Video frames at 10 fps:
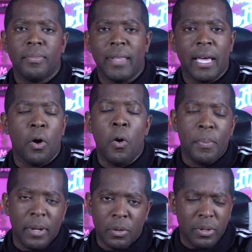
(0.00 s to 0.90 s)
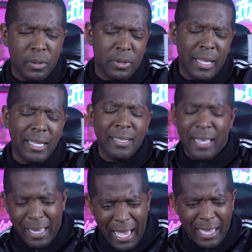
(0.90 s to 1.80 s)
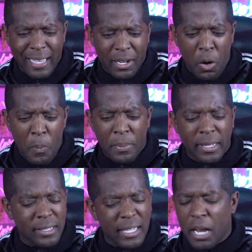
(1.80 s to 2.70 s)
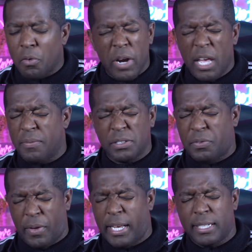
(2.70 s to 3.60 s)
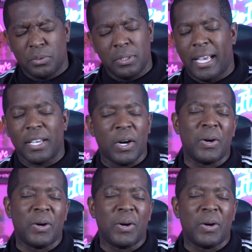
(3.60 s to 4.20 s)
that opening when when they had that opening, a lot of Ravens fans were like,